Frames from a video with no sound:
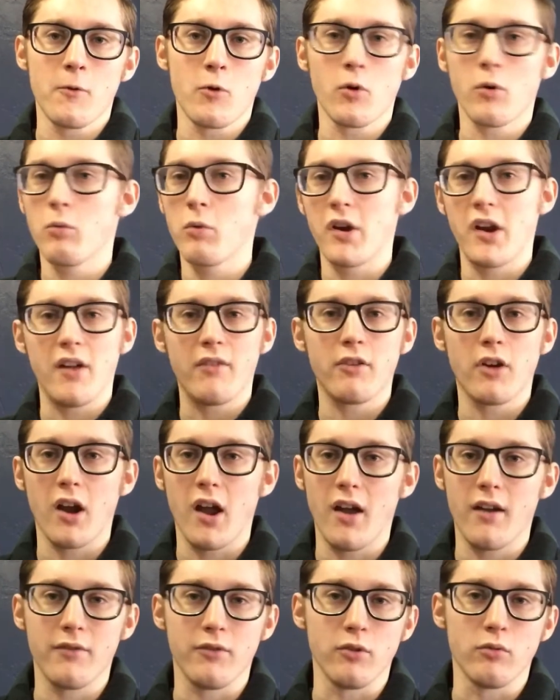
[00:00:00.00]
Or whatever
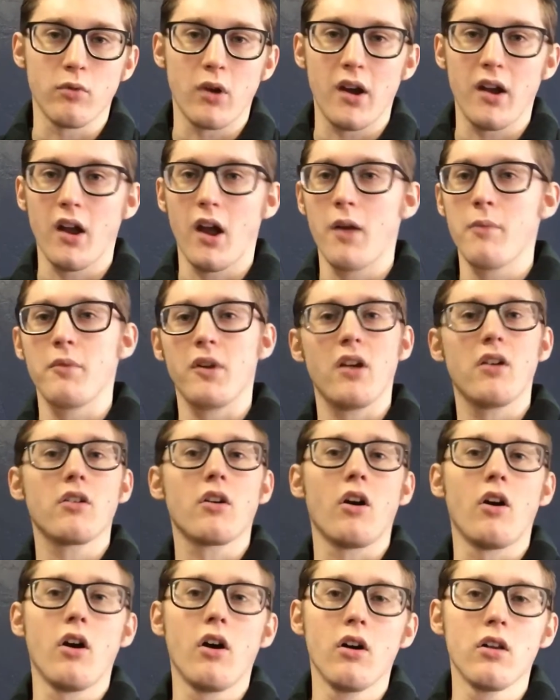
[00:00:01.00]
have you, right? I'm an
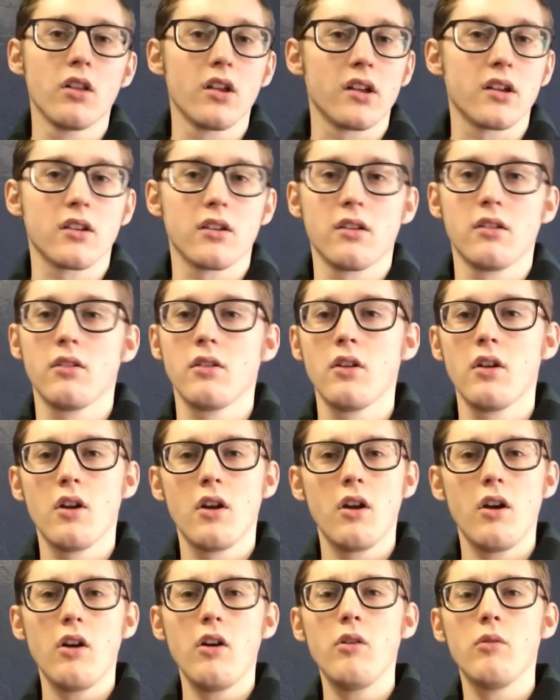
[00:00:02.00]
alcoholic.
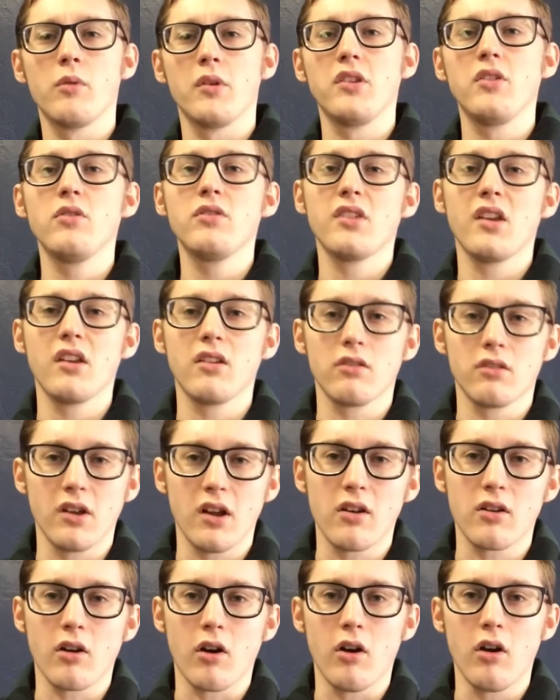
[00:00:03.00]
Oh, when you say you're an
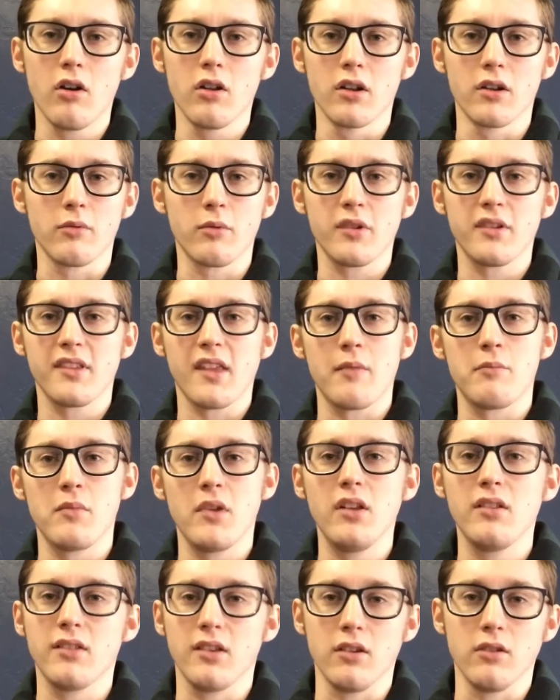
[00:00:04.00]
alcoholic, what does that
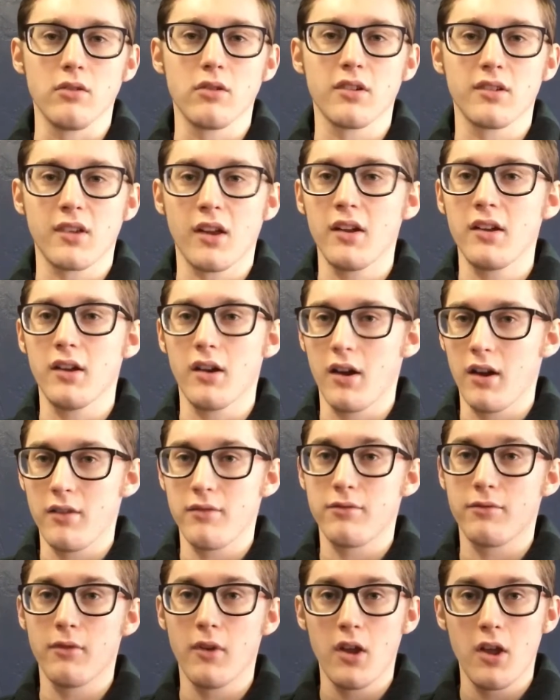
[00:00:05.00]
mean to you? Because
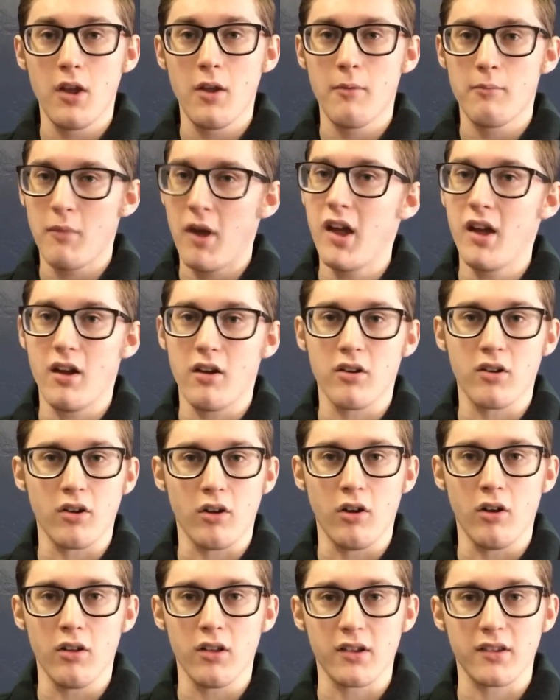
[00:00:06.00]
I've met
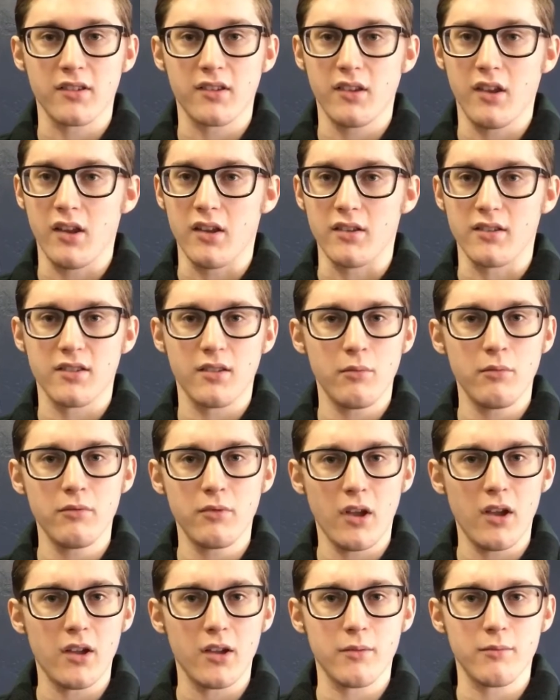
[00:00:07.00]
alcoholics, and
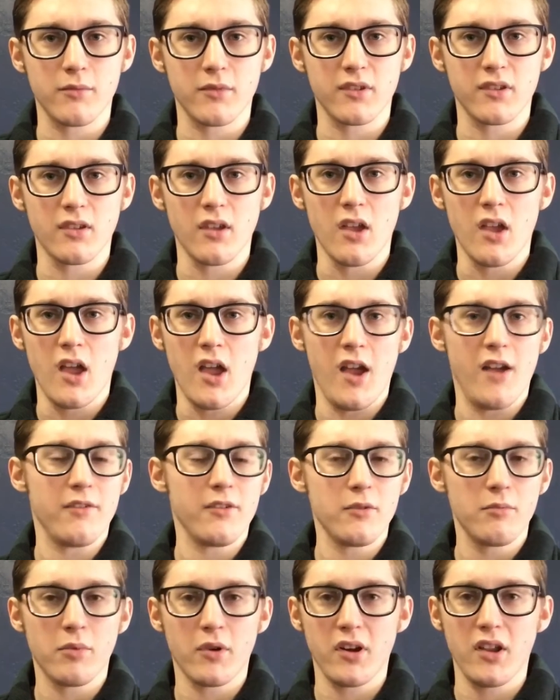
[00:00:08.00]
sometimes
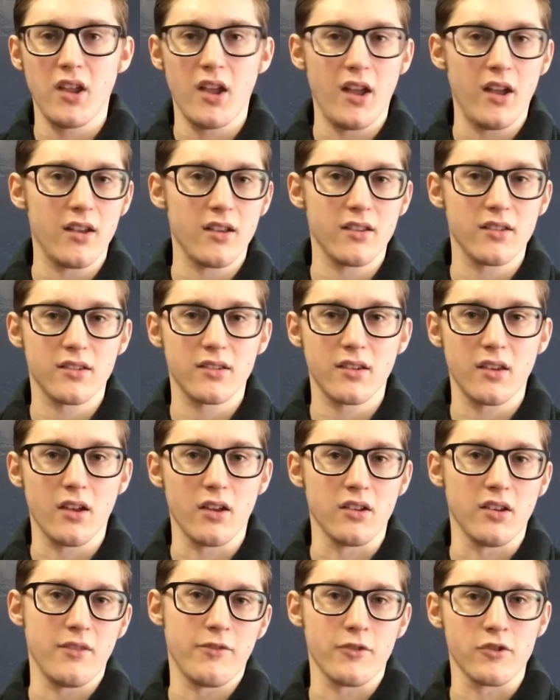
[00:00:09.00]
everybody has
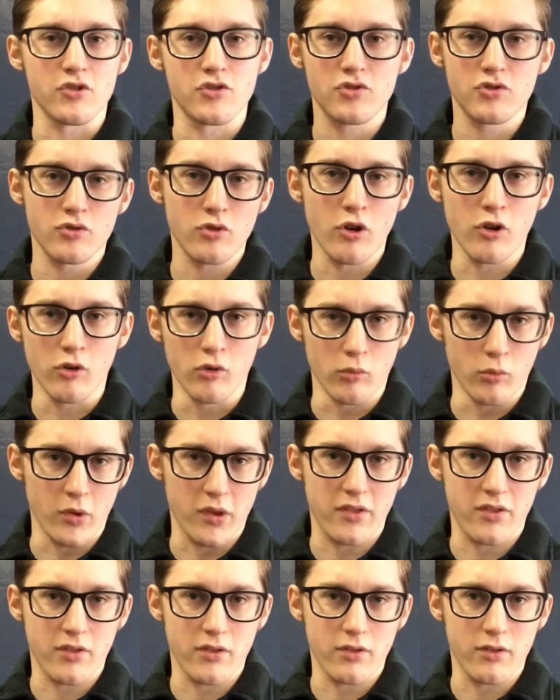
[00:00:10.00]
a different struggle
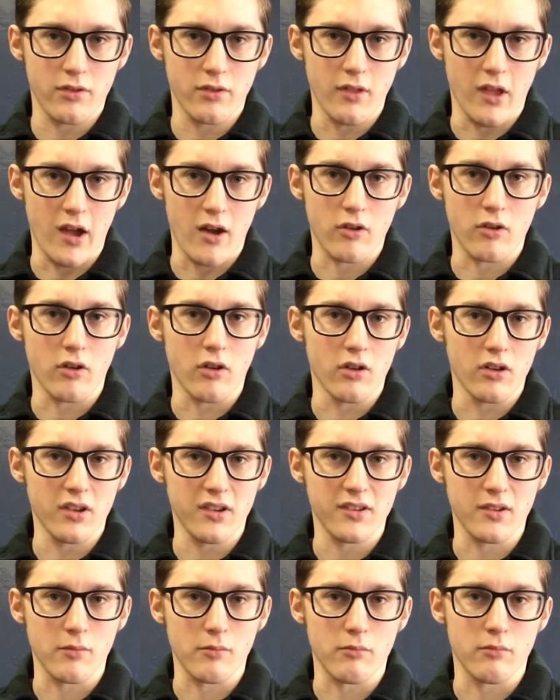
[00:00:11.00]
with
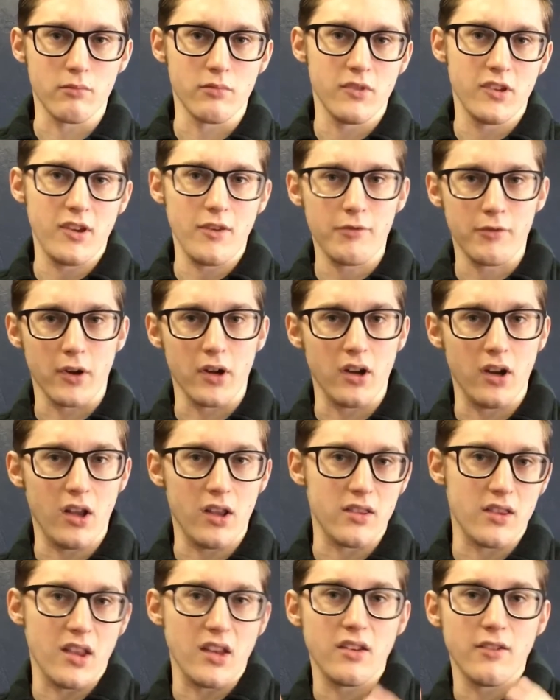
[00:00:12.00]
alcoholism different,
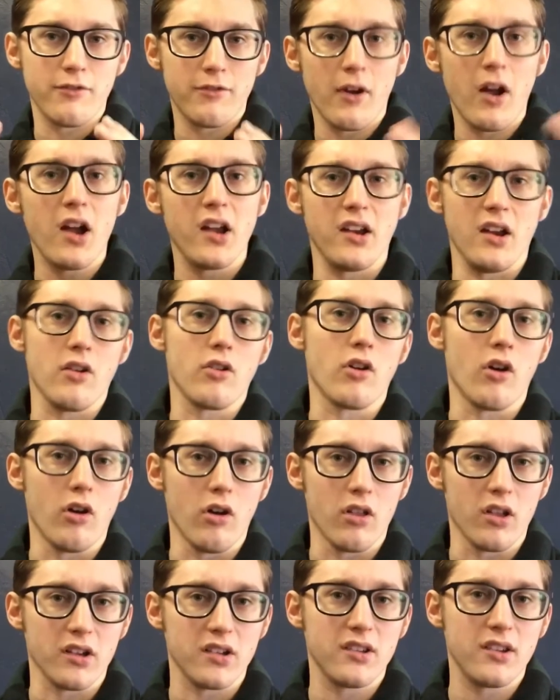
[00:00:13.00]
and they define
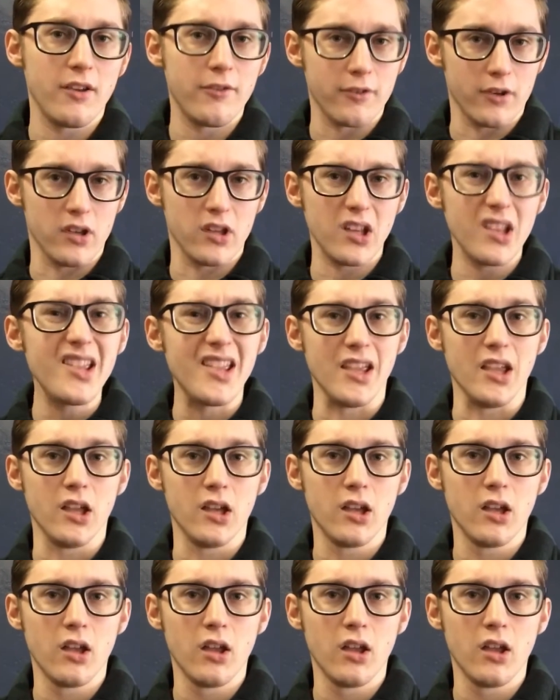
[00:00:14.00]
alcoholic differently.